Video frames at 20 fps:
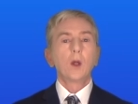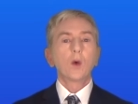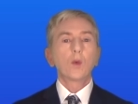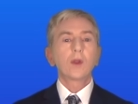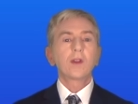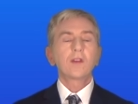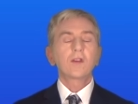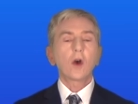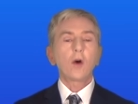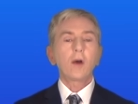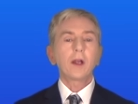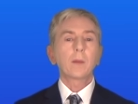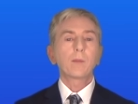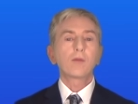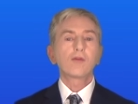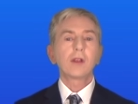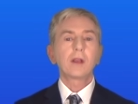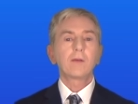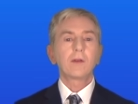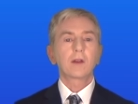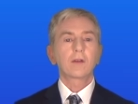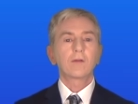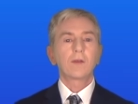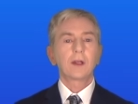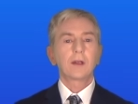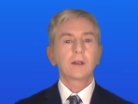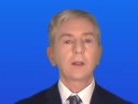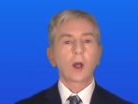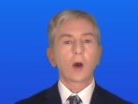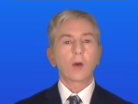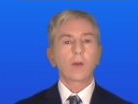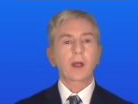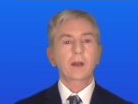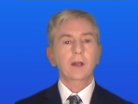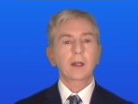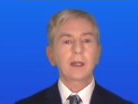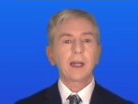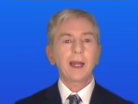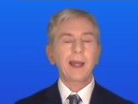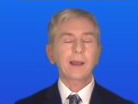We saw in a previous video that
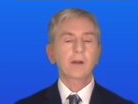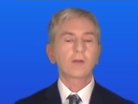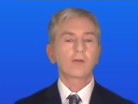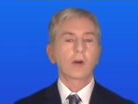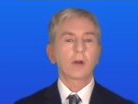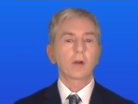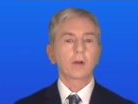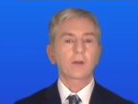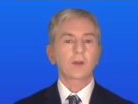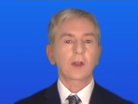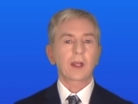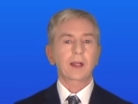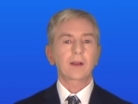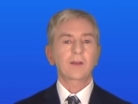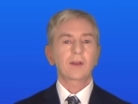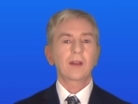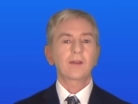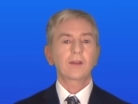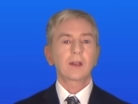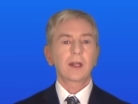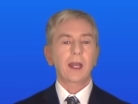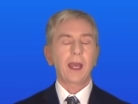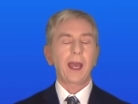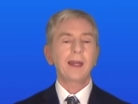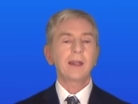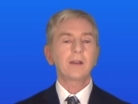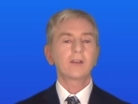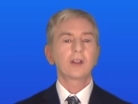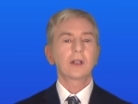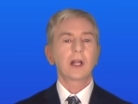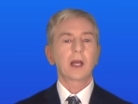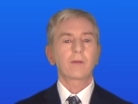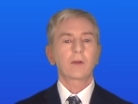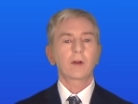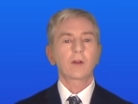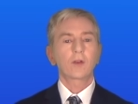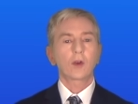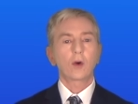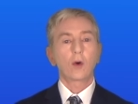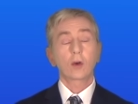electrons exist in energy
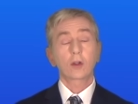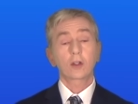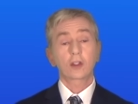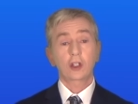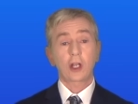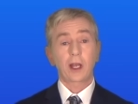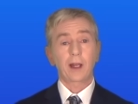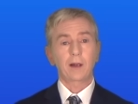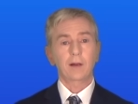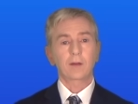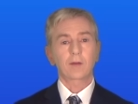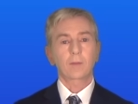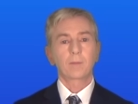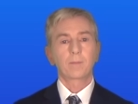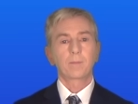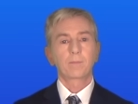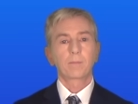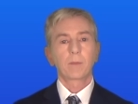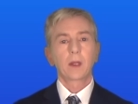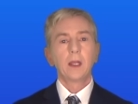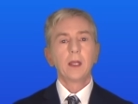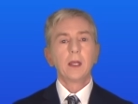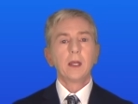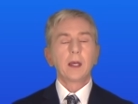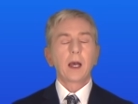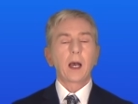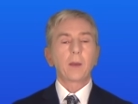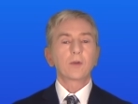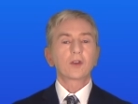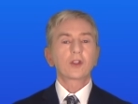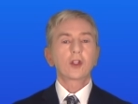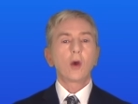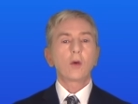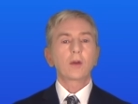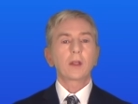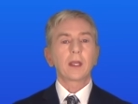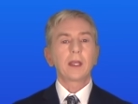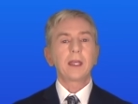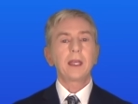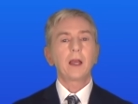levels or shells. I'm
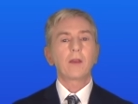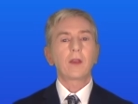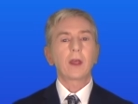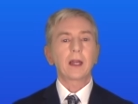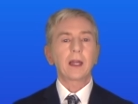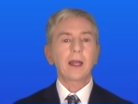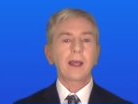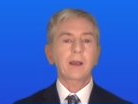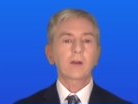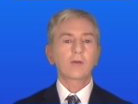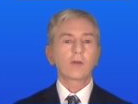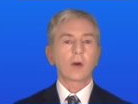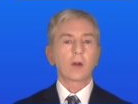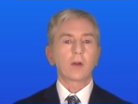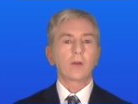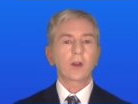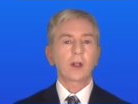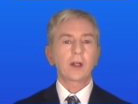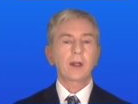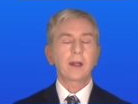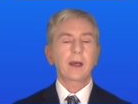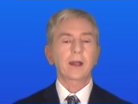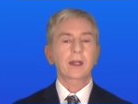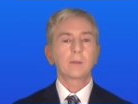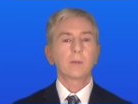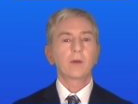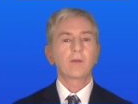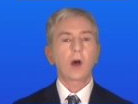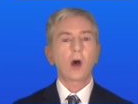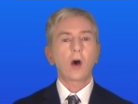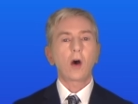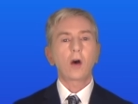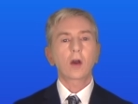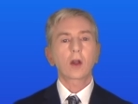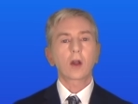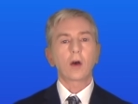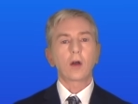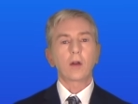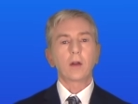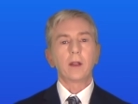showing you here the electrons in an atom of
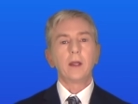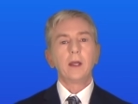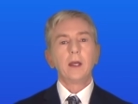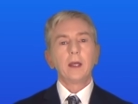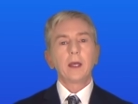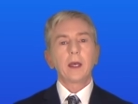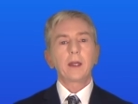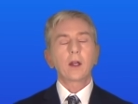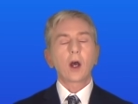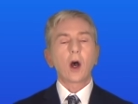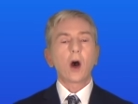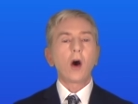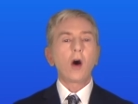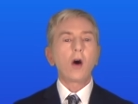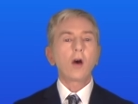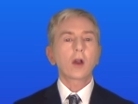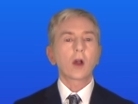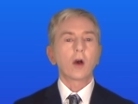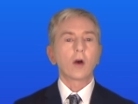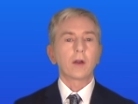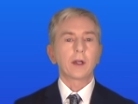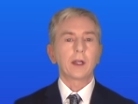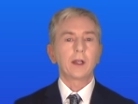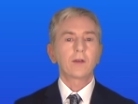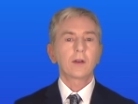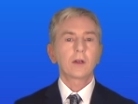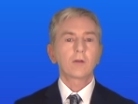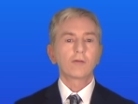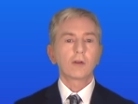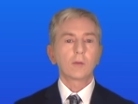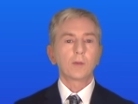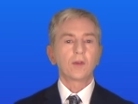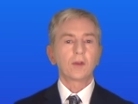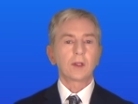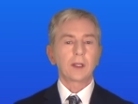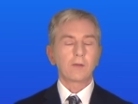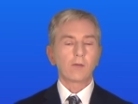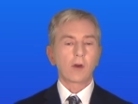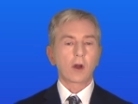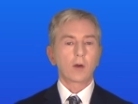argon, and argon is in group
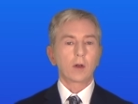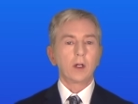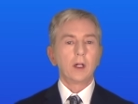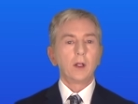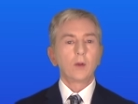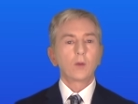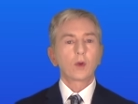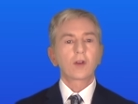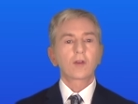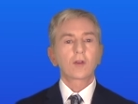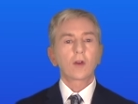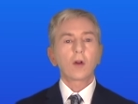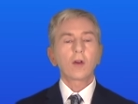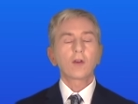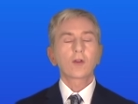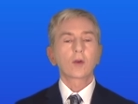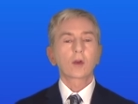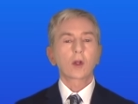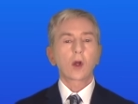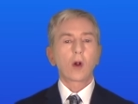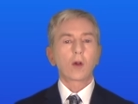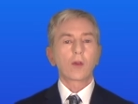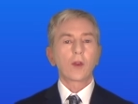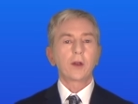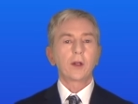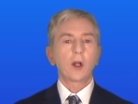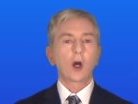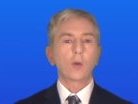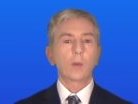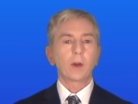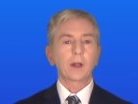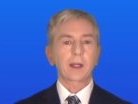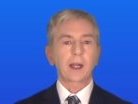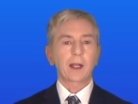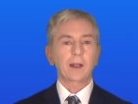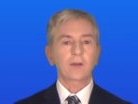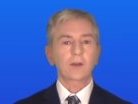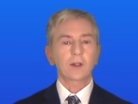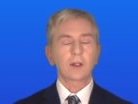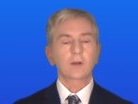0, which is also called the noble
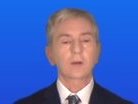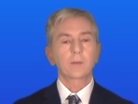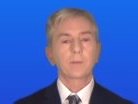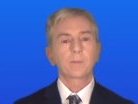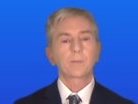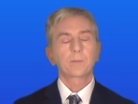gases.